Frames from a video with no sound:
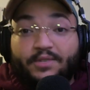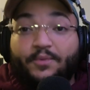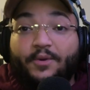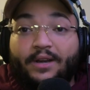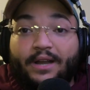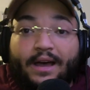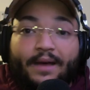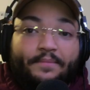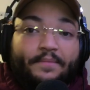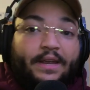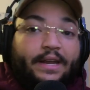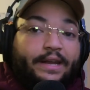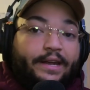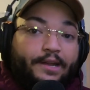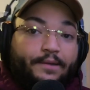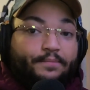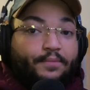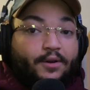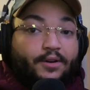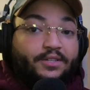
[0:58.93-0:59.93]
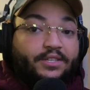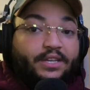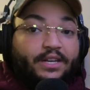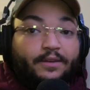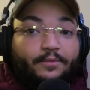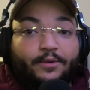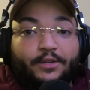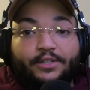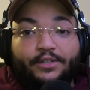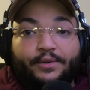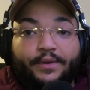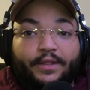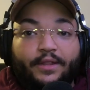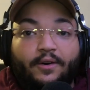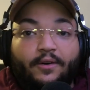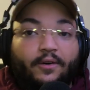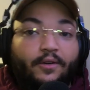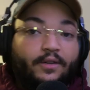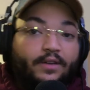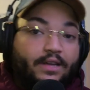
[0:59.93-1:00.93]
we're not meeting in person and we're doing the
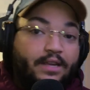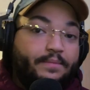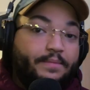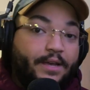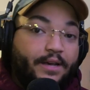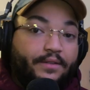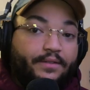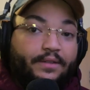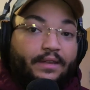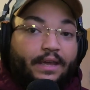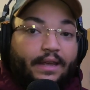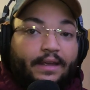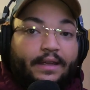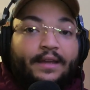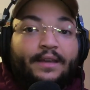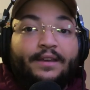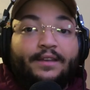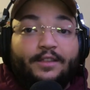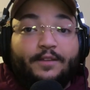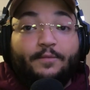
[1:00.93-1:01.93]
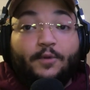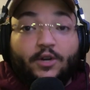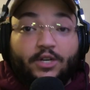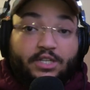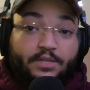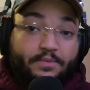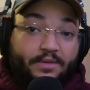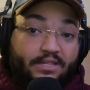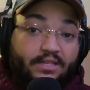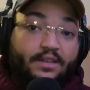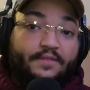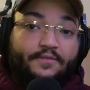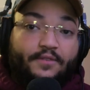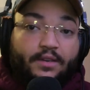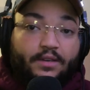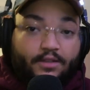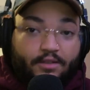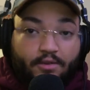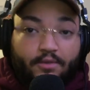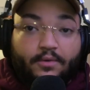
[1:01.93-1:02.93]
whole email thing, the more
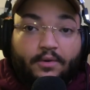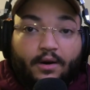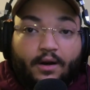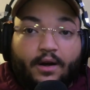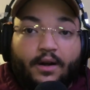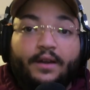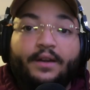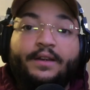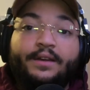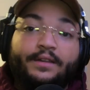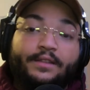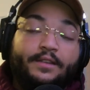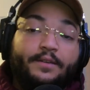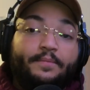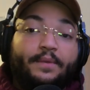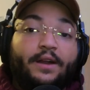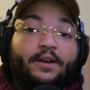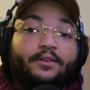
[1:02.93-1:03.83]
specific you are, the better